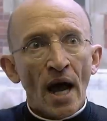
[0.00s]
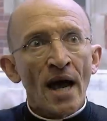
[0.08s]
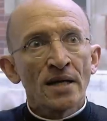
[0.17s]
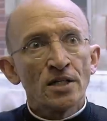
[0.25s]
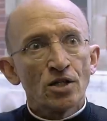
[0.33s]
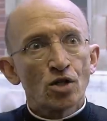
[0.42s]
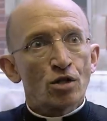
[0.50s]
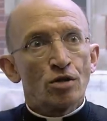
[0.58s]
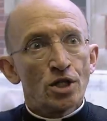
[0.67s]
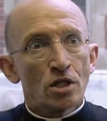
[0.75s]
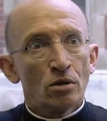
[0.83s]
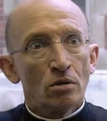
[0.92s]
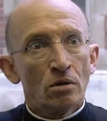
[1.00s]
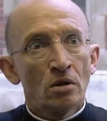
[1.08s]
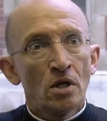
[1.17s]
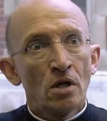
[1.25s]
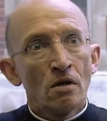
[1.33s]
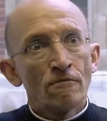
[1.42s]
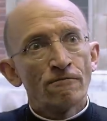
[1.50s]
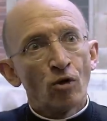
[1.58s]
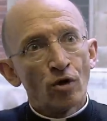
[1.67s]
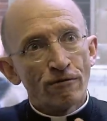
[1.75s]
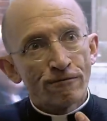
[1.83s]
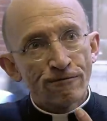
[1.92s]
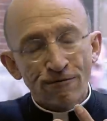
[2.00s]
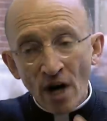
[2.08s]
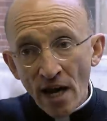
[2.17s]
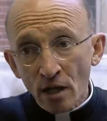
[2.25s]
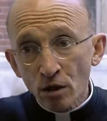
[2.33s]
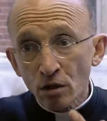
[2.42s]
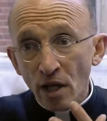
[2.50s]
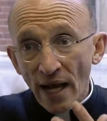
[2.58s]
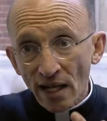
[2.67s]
and it's critical for the frail,